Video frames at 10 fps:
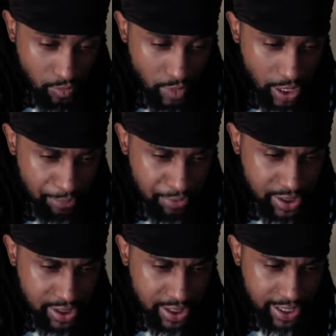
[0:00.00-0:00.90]
I
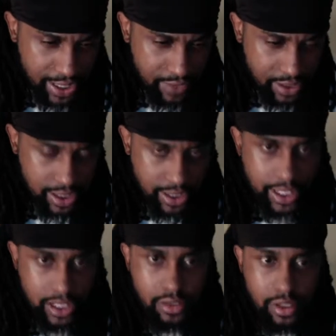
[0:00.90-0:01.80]
appreciate everything
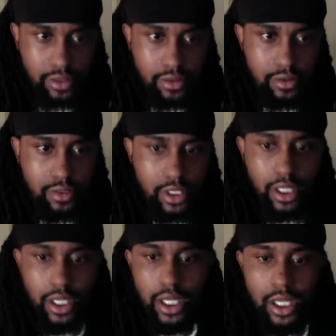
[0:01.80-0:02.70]
that,
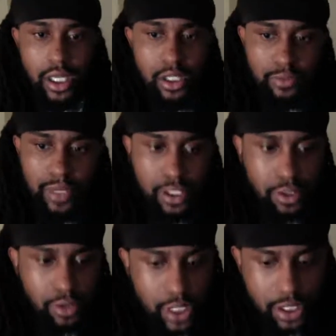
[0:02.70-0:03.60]
you've been
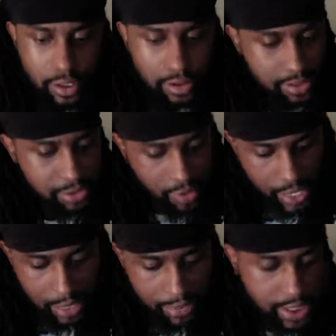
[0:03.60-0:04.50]
doing,
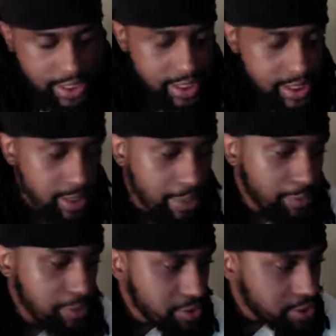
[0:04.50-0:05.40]
subscribing, listening to my
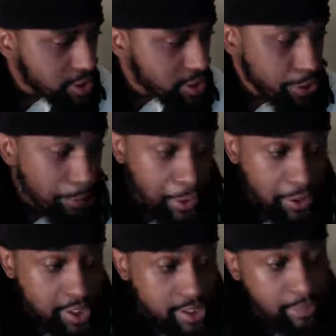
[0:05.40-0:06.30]
music,
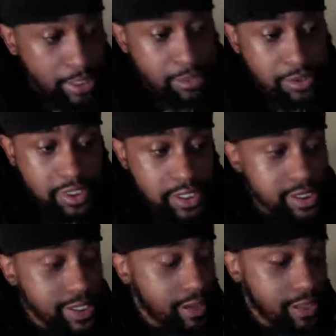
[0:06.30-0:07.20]
purchasing my music,
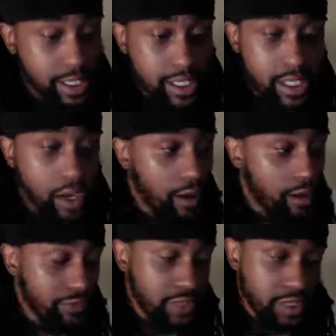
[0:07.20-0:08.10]
sharing it, all
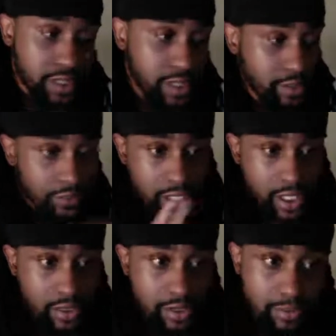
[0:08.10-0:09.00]
of it. Sharing the
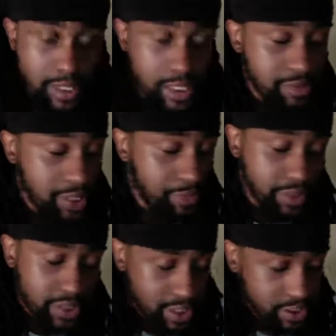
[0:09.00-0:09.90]
videos, the memes. I
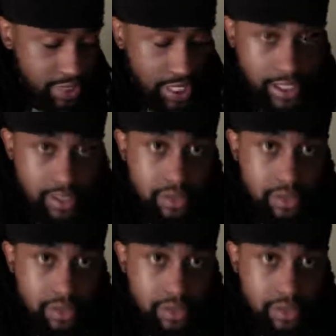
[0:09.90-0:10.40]
appreciate you guys.